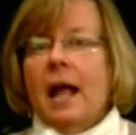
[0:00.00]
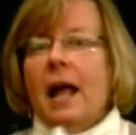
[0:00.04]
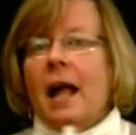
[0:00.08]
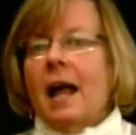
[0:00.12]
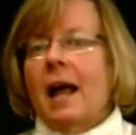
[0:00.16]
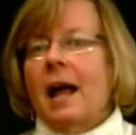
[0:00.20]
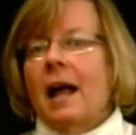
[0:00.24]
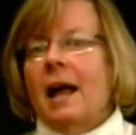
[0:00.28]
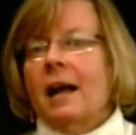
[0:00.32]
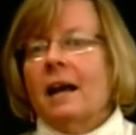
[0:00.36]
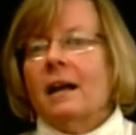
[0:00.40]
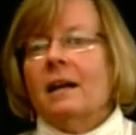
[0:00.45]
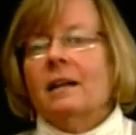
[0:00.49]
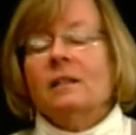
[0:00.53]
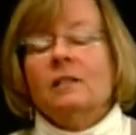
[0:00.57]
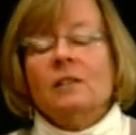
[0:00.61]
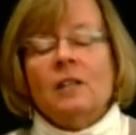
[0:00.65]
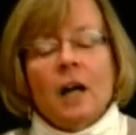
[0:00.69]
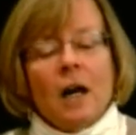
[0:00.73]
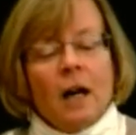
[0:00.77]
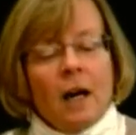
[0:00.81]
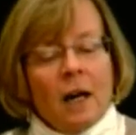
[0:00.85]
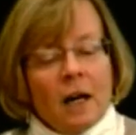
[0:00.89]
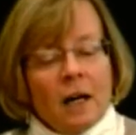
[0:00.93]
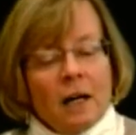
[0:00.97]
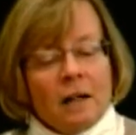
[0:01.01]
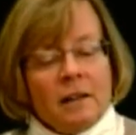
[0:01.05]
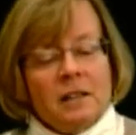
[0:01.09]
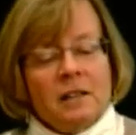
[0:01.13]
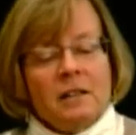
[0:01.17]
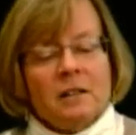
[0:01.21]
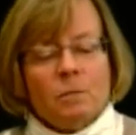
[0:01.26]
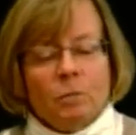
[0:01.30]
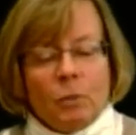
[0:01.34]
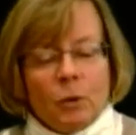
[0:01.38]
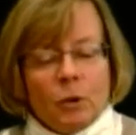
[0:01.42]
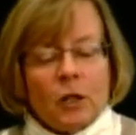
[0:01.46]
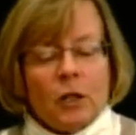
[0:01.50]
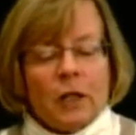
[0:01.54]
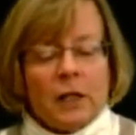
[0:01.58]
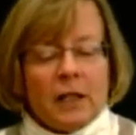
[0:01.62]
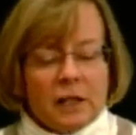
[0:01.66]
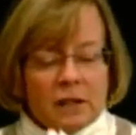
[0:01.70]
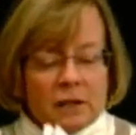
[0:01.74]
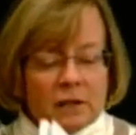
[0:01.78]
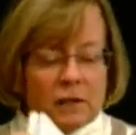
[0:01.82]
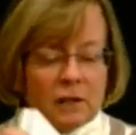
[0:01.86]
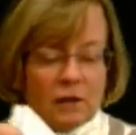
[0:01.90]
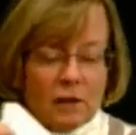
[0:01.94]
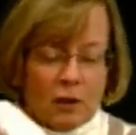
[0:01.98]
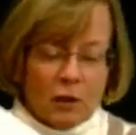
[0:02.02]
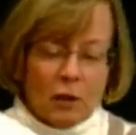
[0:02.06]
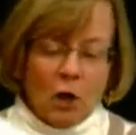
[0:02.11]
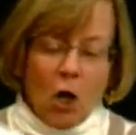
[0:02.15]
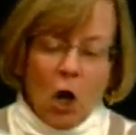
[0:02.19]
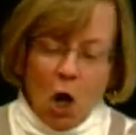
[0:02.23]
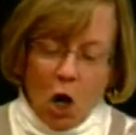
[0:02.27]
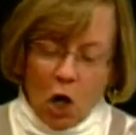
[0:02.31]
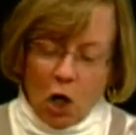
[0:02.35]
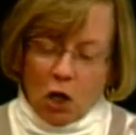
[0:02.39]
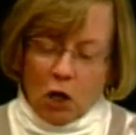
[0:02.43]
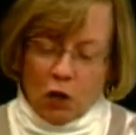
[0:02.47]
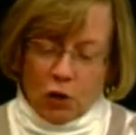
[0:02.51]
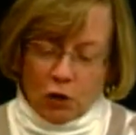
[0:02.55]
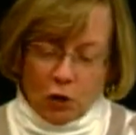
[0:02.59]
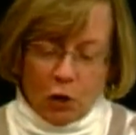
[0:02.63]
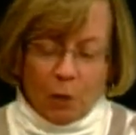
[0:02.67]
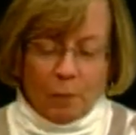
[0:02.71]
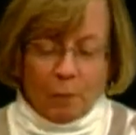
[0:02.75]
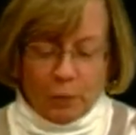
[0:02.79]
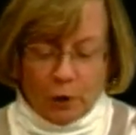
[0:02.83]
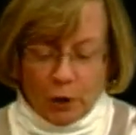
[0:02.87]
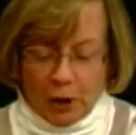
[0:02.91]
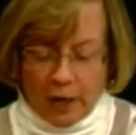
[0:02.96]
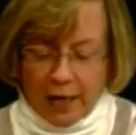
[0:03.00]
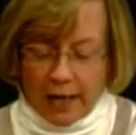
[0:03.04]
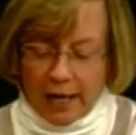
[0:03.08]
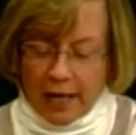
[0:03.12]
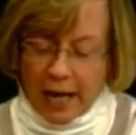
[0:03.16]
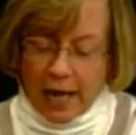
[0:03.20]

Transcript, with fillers: And uh, this book is large print,